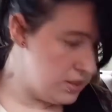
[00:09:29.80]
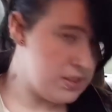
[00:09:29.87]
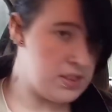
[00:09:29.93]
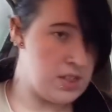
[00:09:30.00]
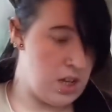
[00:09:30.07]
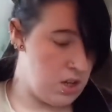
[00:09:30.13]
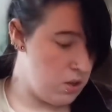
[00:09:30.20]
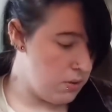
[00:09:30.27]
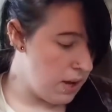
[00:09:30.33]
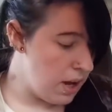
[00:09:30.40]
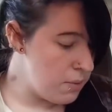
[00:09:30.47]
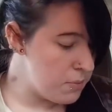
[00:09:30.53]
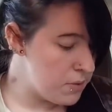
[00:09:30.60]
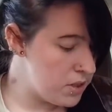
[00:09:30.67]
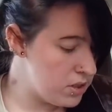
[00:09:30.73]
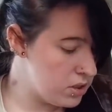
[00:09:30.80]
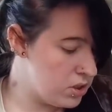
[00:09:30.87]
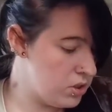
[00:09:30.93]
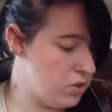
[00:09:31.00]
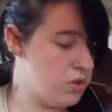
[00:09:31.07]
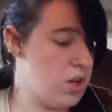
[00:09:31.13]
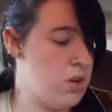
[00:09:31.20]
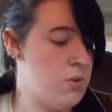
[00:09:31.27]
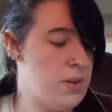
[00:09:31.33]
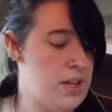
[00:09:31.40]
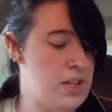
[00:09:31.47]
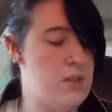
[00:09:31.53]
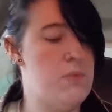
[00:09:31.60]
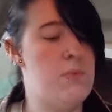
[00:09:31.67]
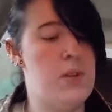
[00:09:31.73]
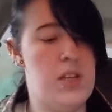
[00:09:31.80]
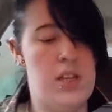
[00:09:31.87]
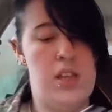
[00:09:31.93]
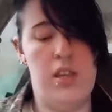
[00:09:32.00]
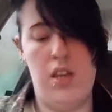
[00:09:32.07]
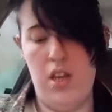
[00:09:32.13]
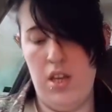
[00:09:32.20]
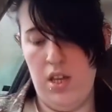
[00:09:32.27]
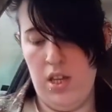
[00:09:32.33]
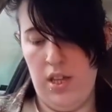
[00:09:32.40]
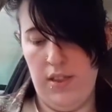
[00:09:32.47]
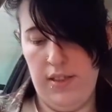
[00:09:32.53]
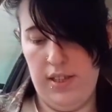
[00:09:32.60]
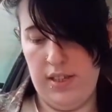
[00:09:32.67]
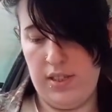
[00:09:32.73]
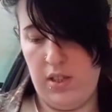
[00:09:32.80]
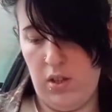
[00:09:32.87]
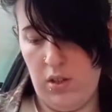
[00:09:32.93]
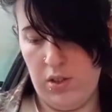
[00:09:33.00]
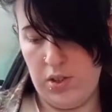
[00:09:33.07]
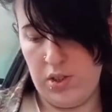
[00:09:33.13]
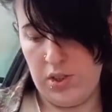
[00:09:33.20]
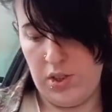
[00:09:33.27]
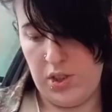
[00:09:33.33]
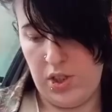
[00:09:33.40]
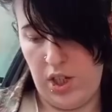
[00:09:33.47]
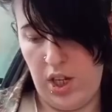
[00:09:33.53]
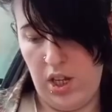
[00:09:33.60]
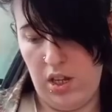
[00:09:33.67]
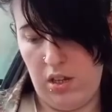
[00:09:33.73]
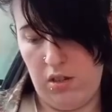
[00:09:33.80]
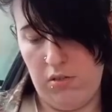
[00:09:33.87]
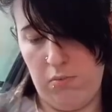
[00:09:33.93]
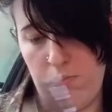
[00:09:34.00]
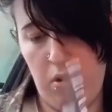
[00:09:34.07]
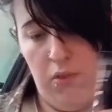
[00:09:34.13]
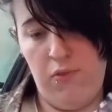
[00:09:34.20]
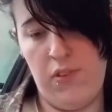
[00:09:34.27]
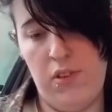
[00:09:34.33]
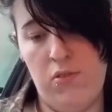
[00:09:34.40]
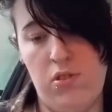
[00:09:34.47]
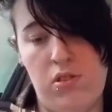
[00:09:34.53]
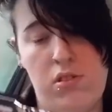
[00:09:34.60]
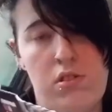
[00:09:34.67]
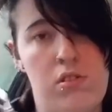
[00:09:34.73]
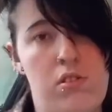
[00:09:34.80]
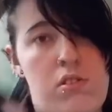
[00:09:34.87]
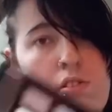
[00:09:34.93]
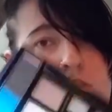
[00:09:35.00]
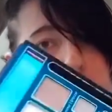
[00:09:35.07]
So, I'm going to go in with this Ultra Chic Profusion